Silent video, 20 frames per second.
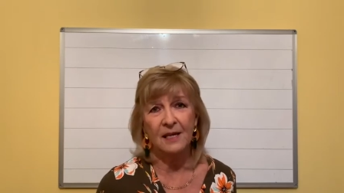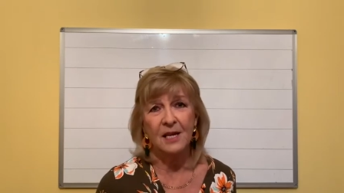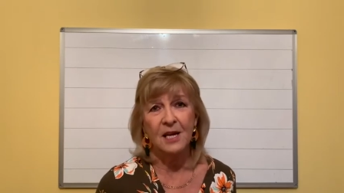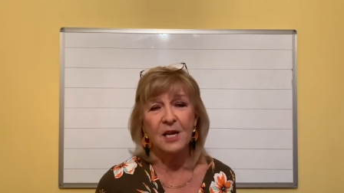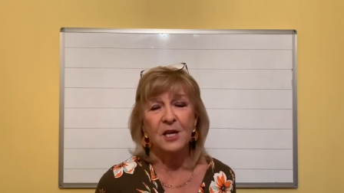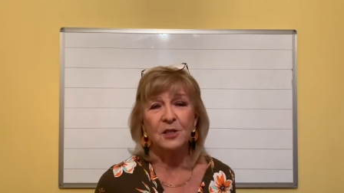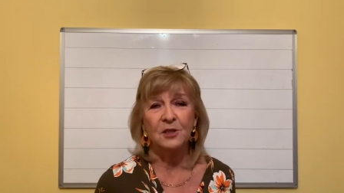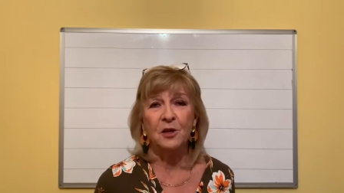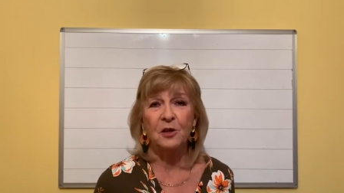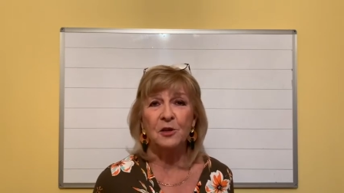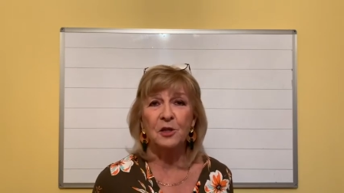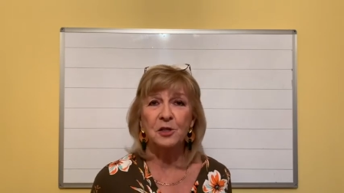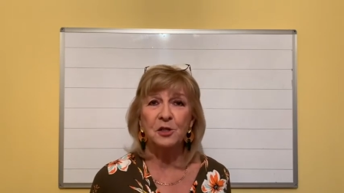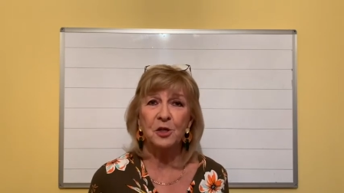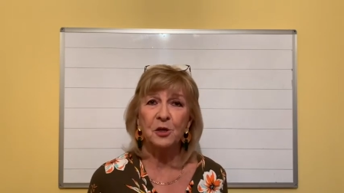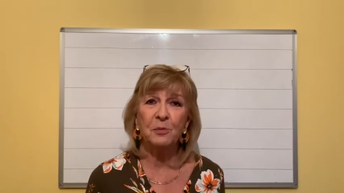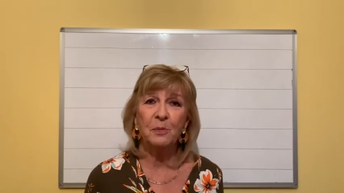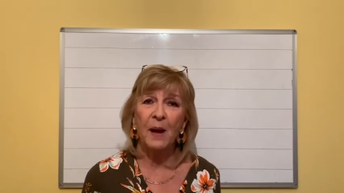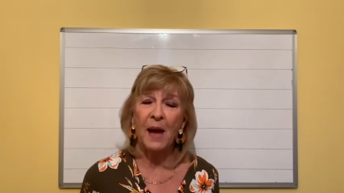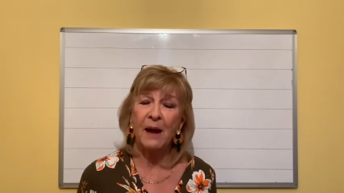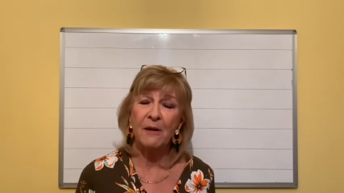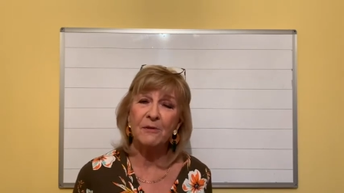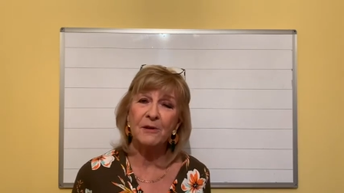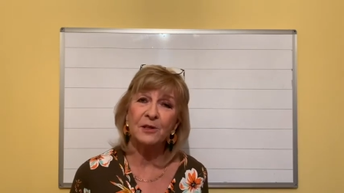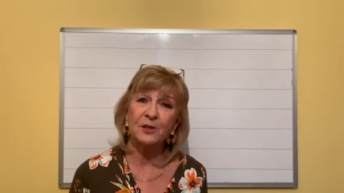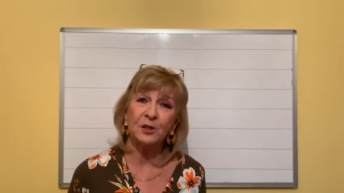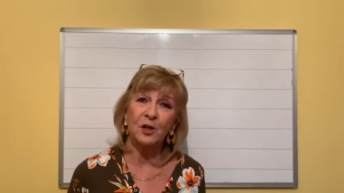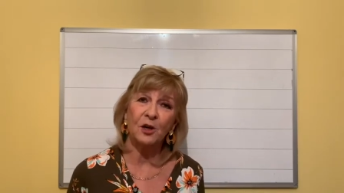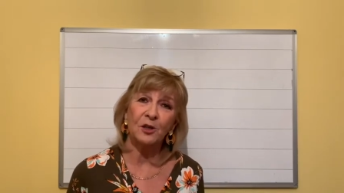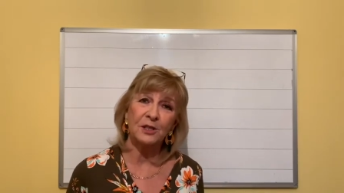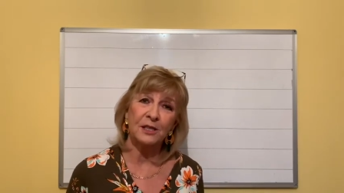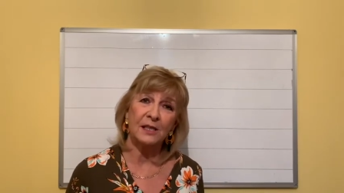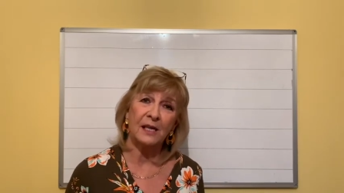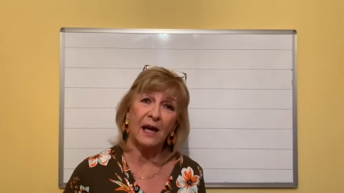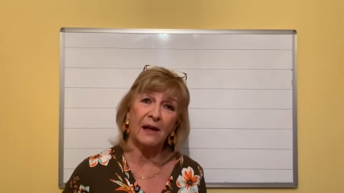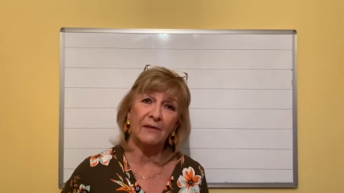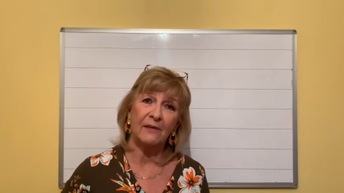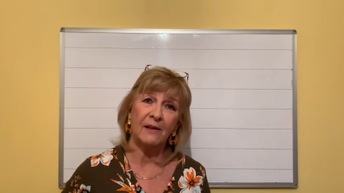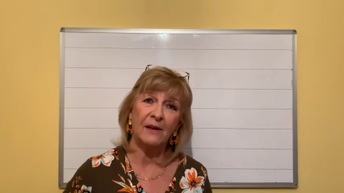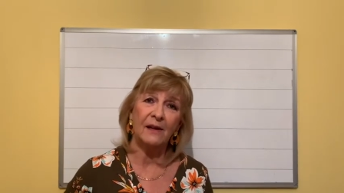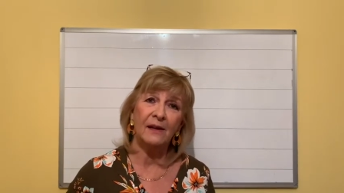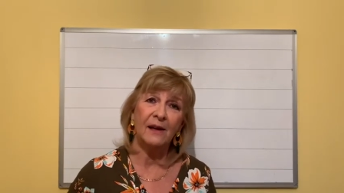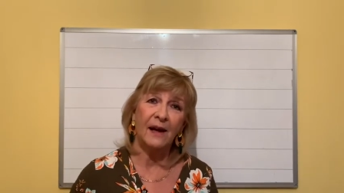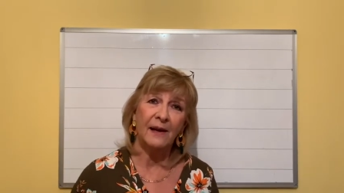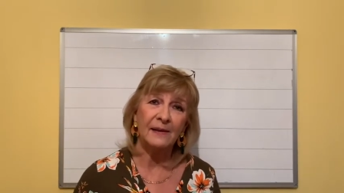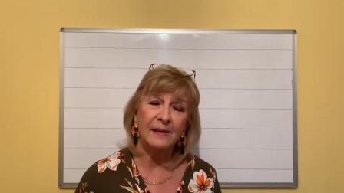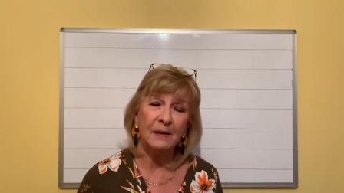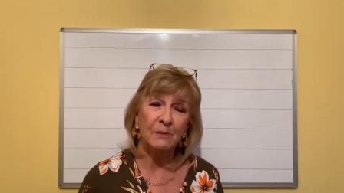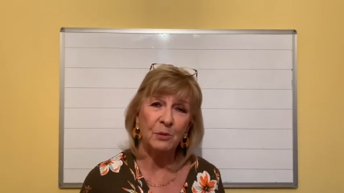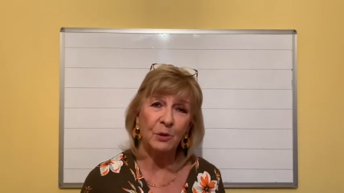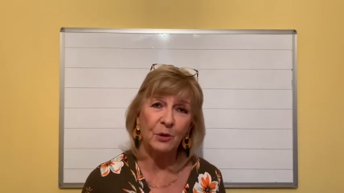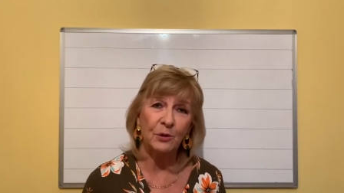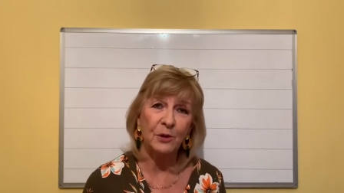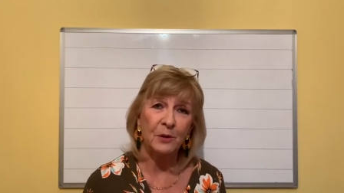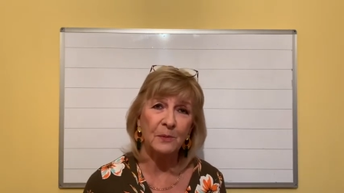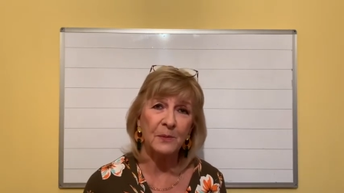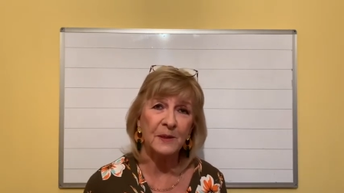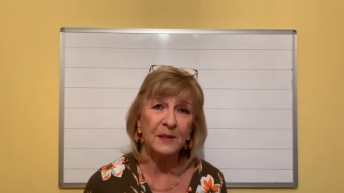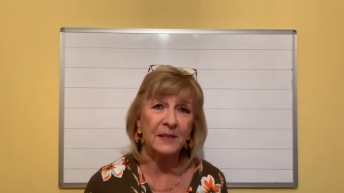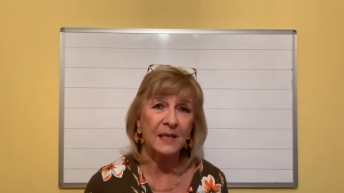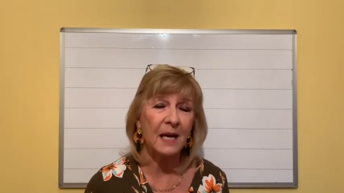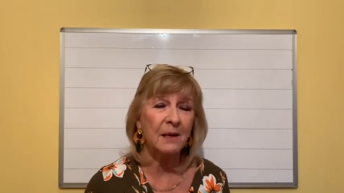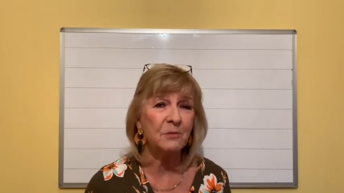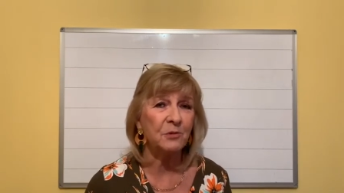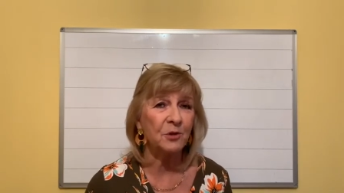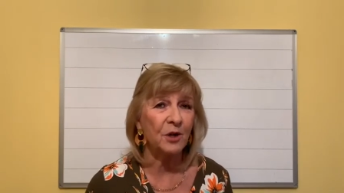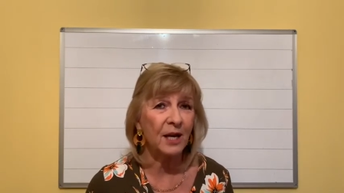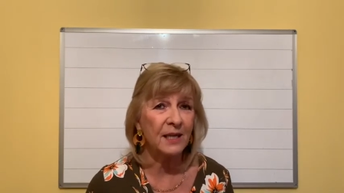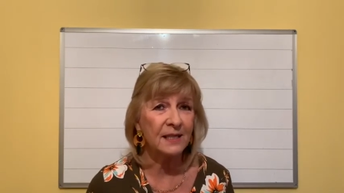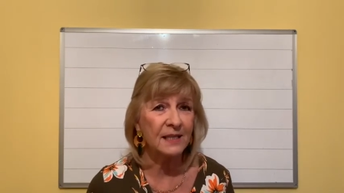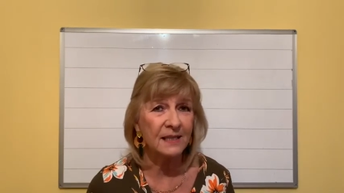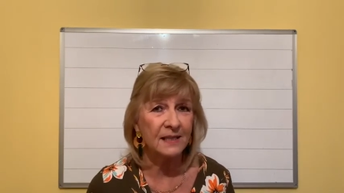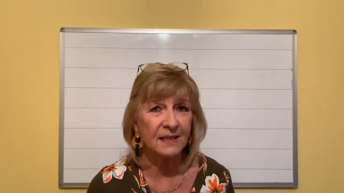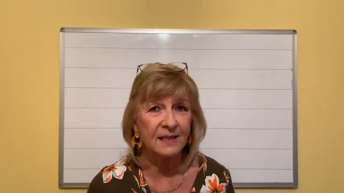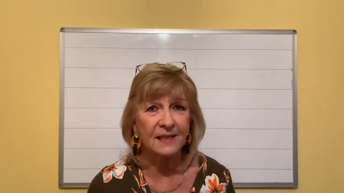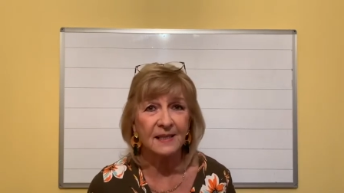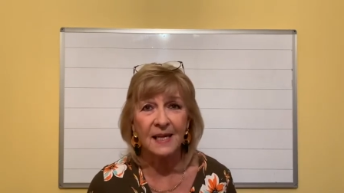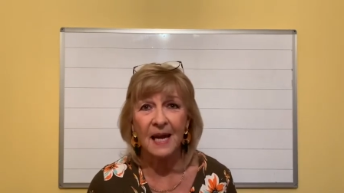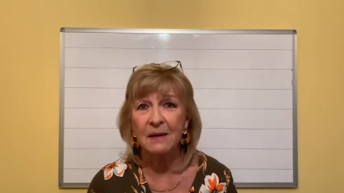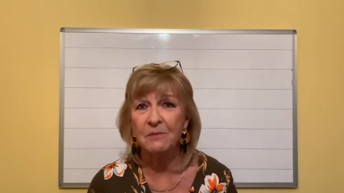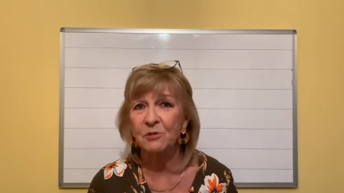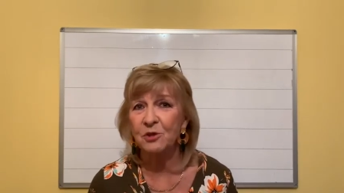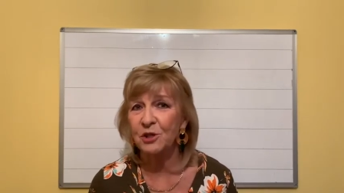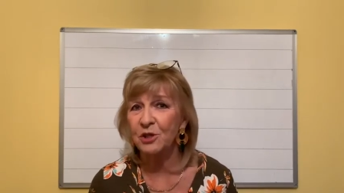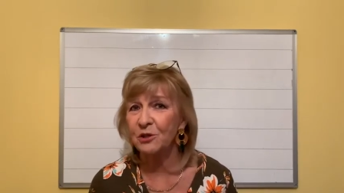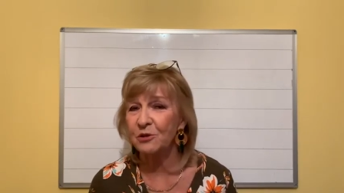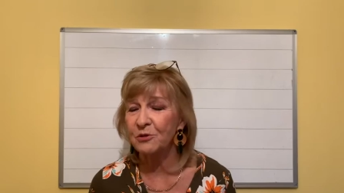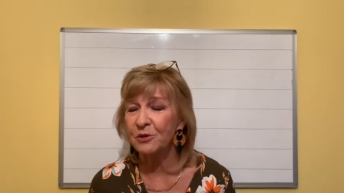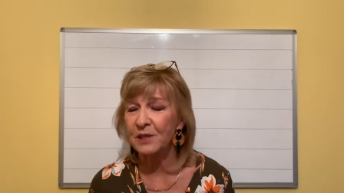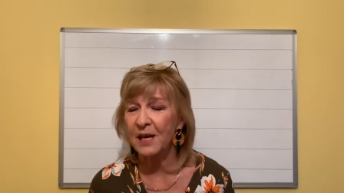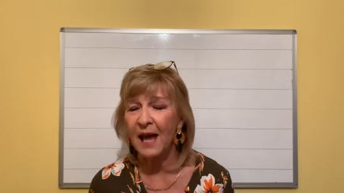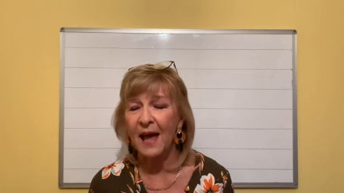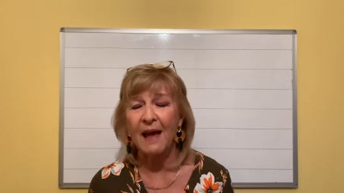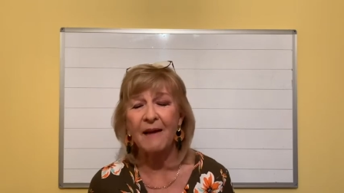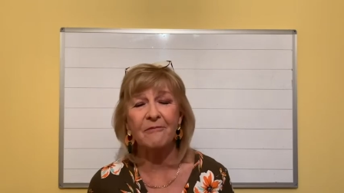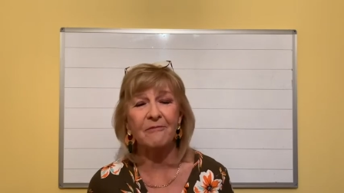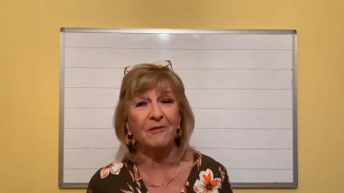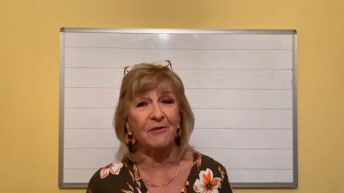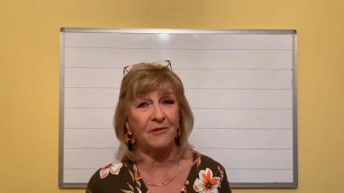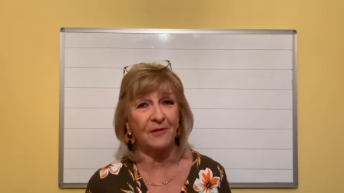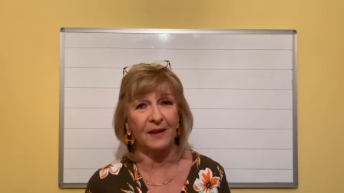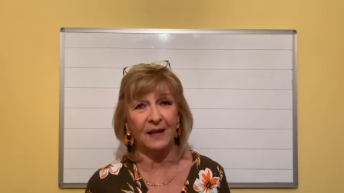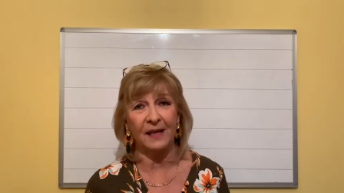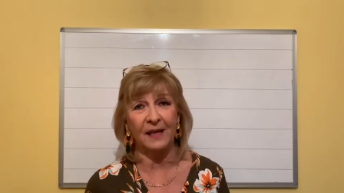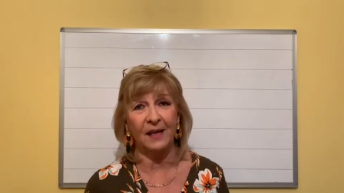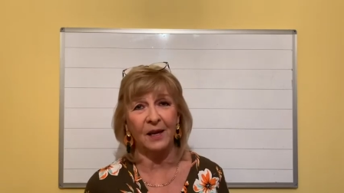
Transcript: So the two parents got together and they bought them the same dresses, the same shoes, everything.